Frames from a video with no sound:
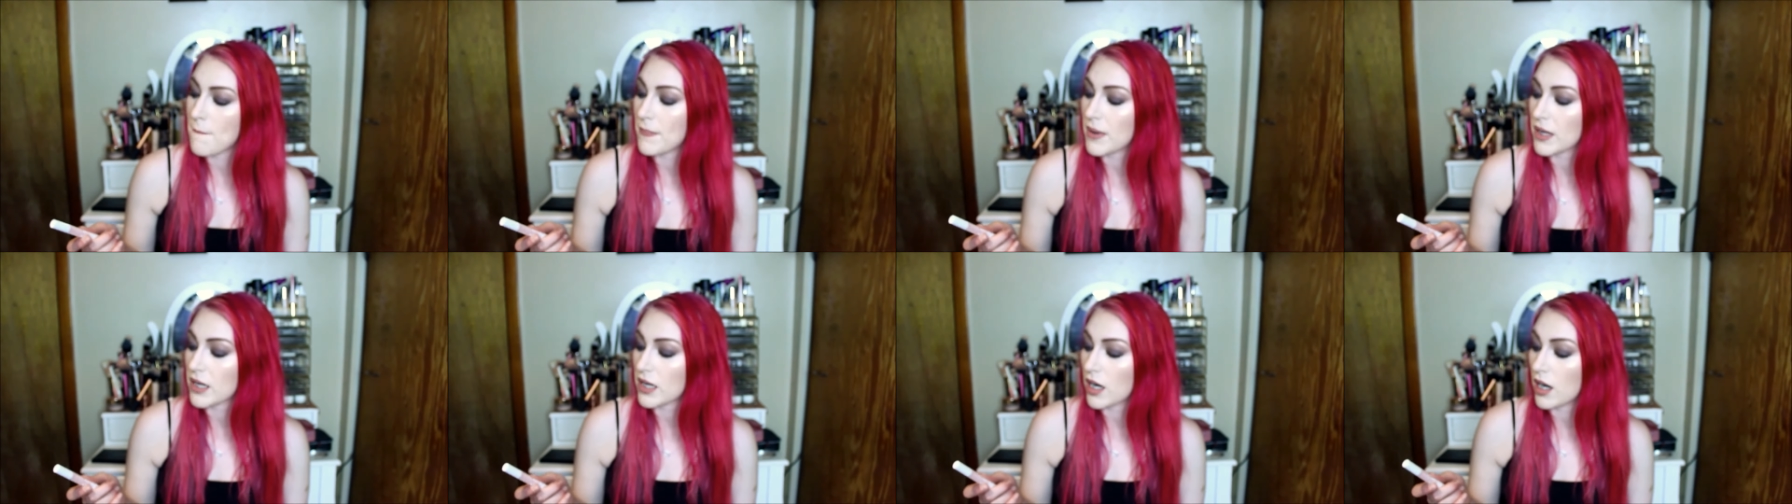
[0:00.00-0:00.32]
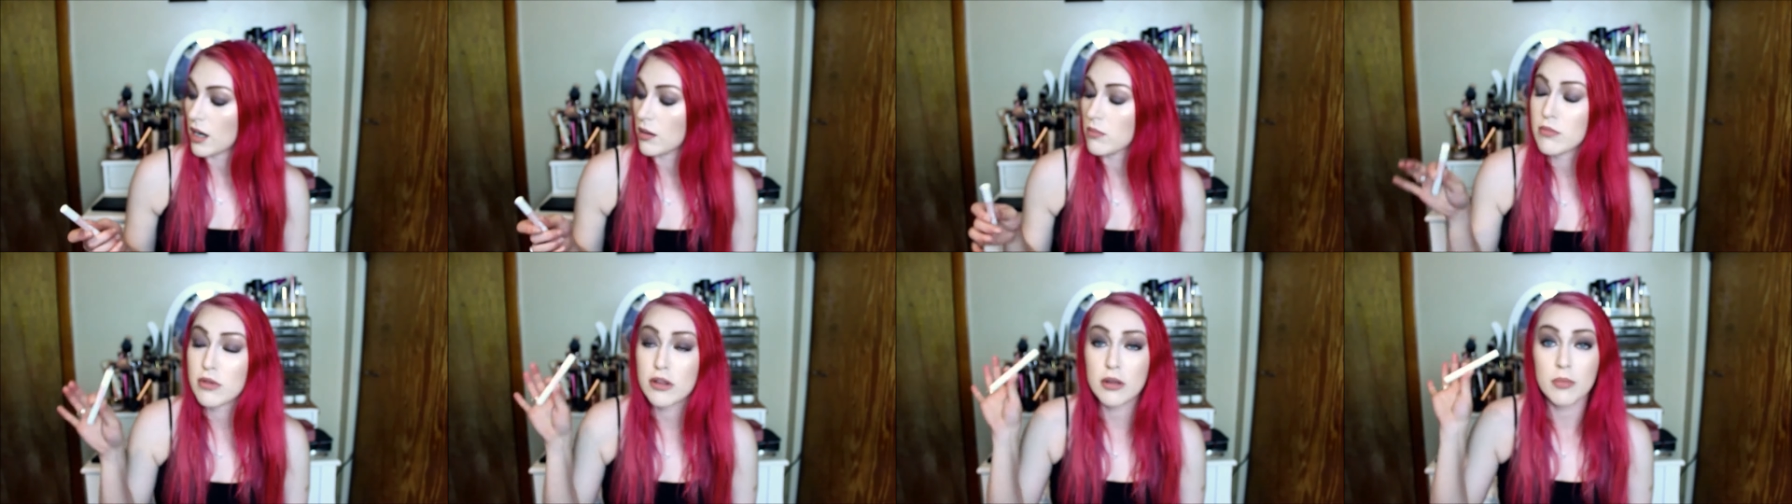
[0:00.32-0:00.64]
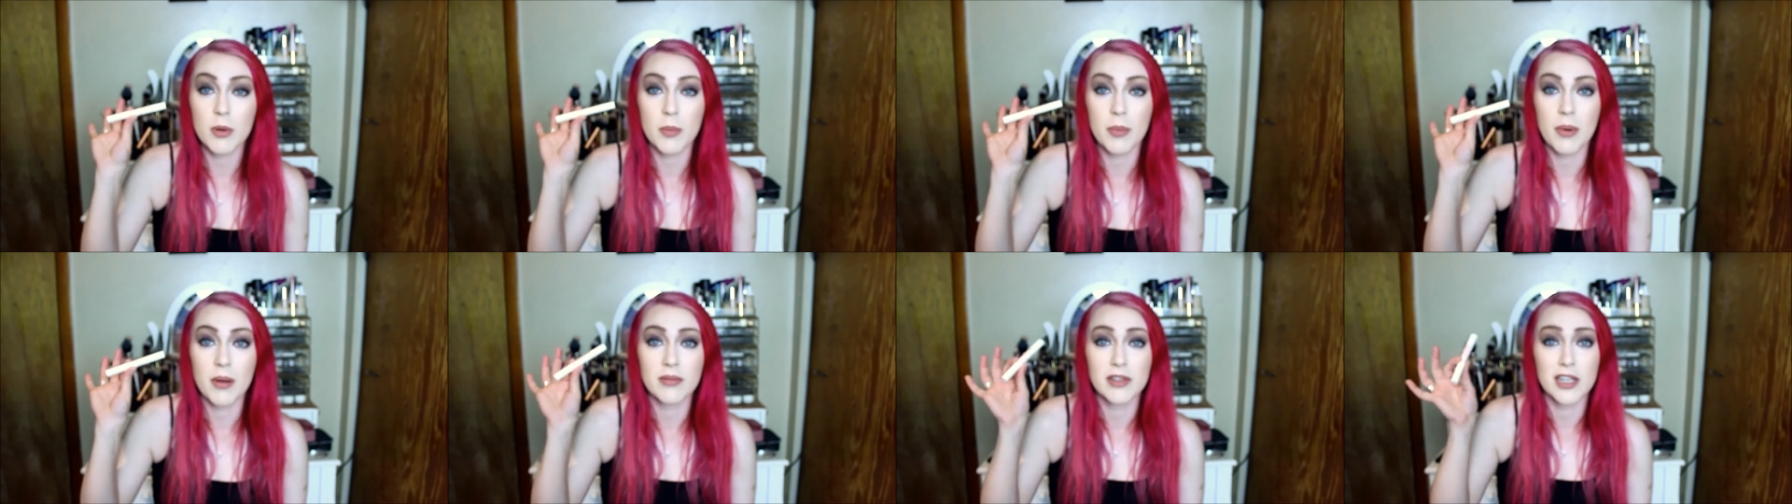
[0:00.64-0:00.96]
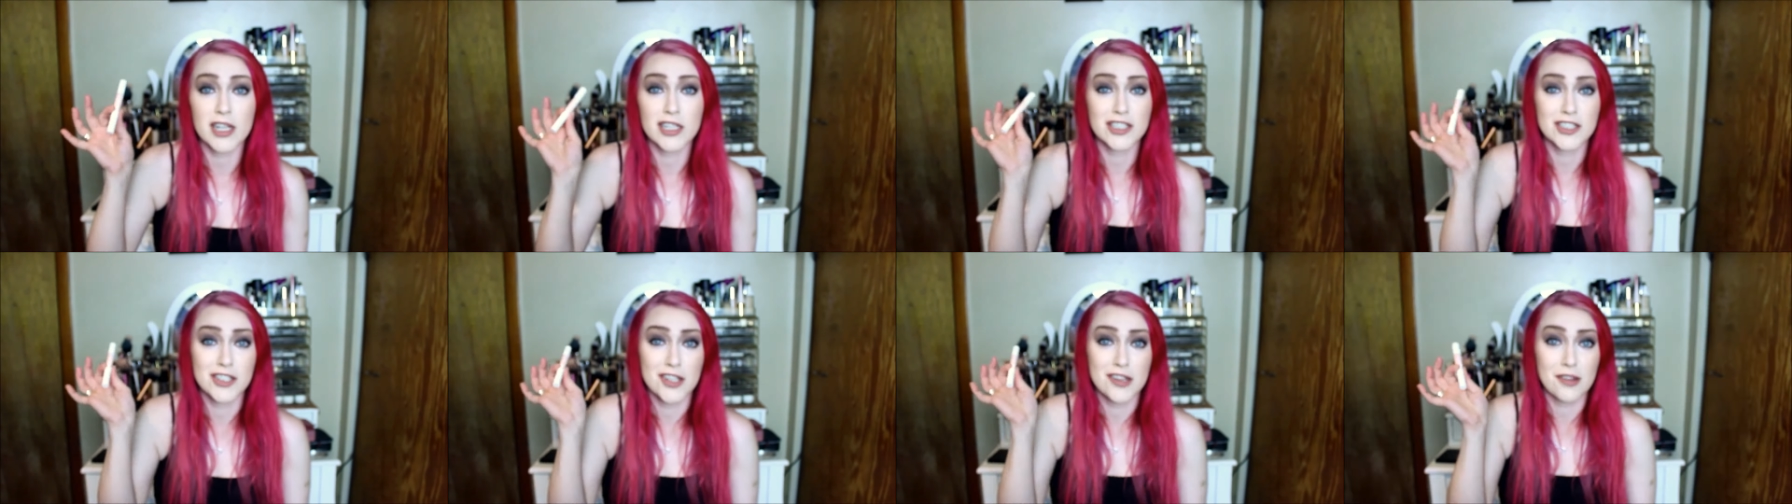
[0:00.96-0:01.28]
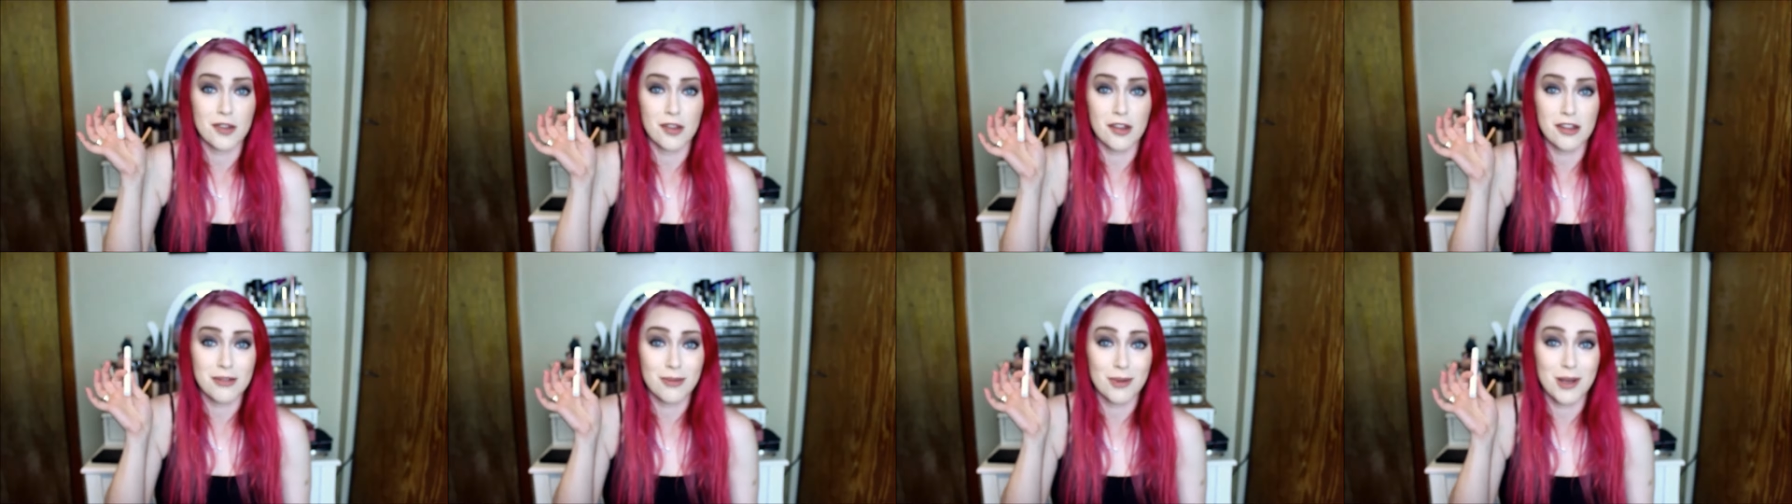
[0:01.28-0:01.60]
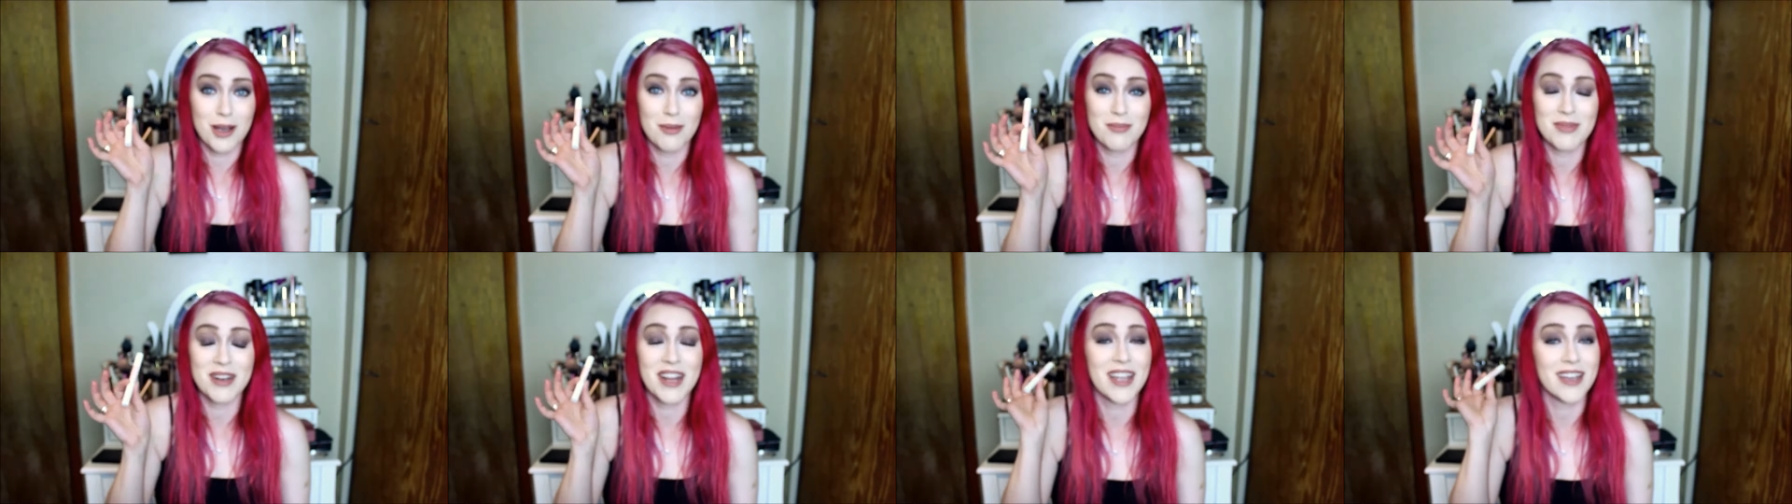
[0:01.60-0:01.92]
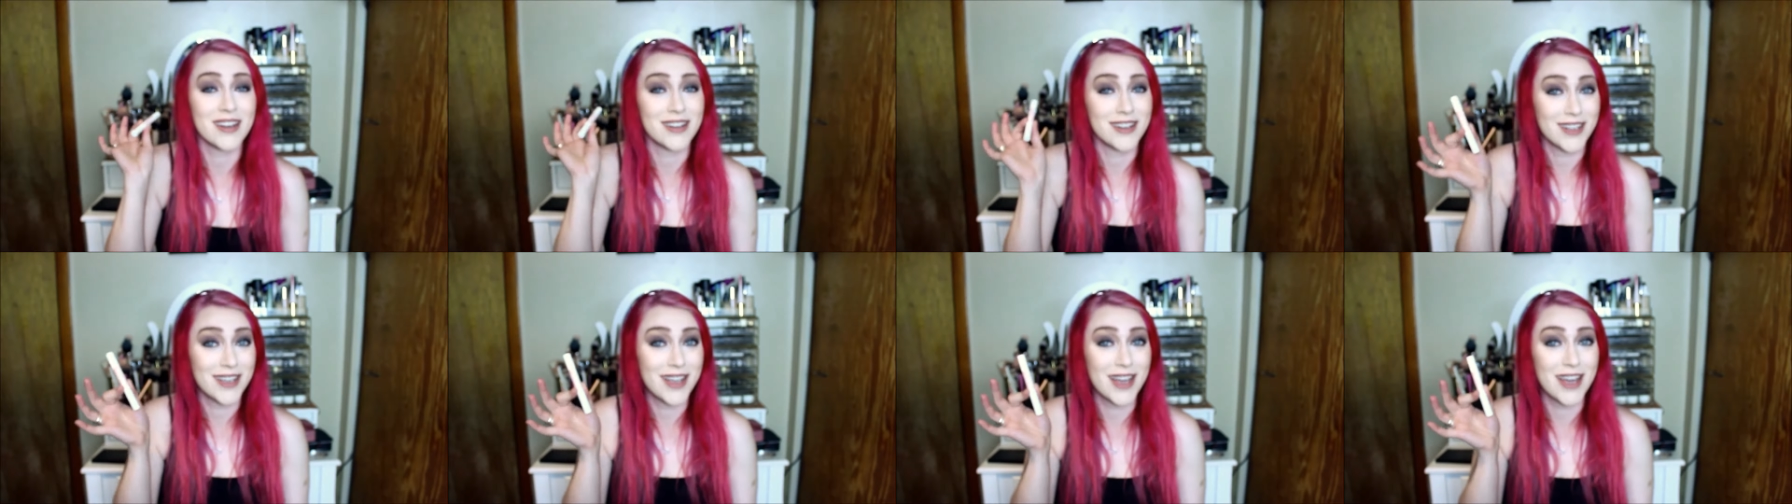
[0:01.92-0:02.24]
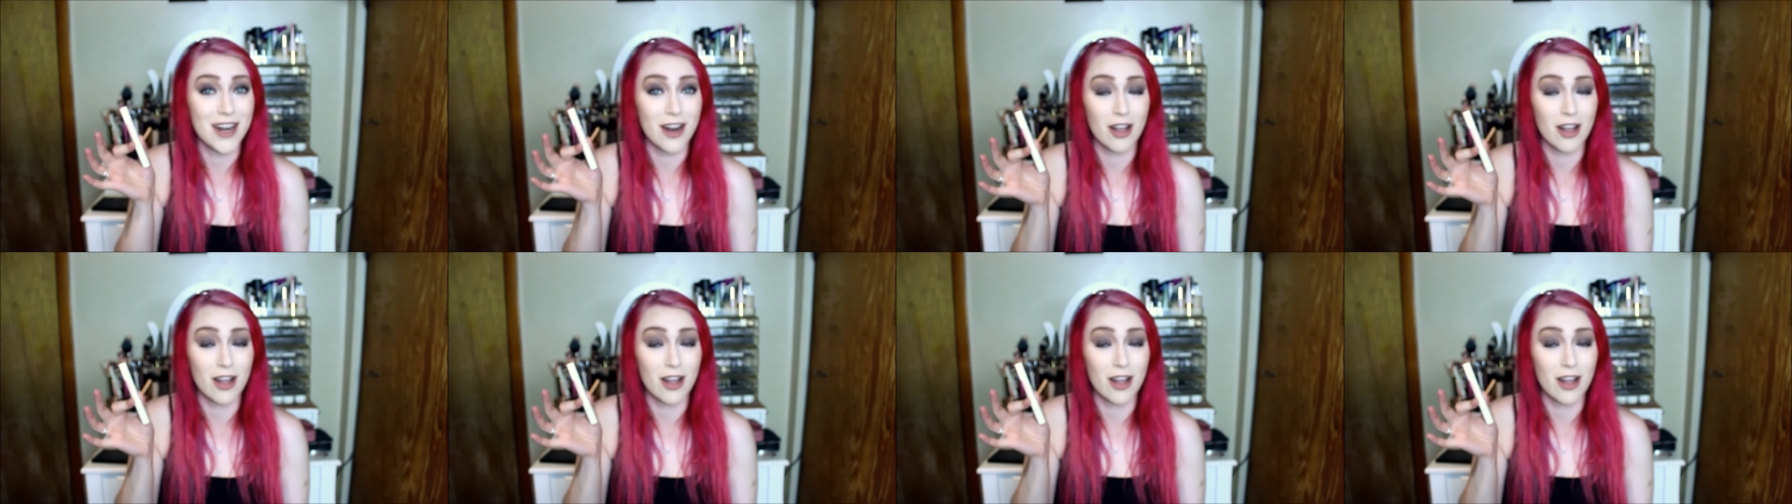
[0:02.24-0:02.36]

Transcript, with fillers: But super pumped, actually, so this will come in handy,